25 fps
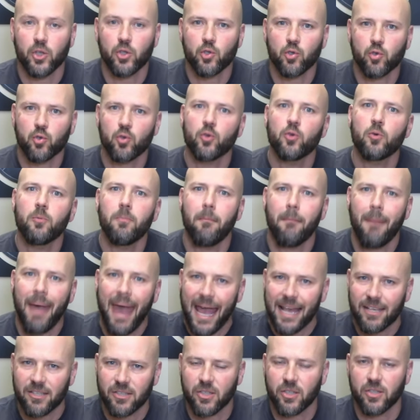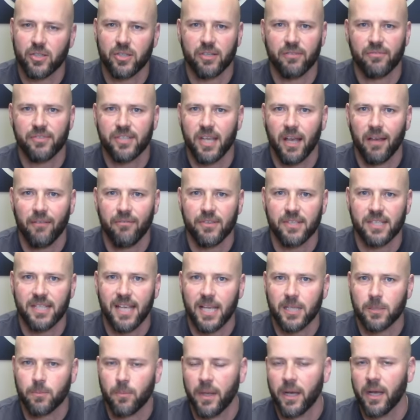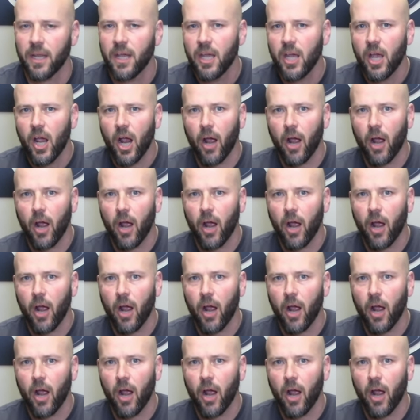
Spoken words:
true masters of self-assessment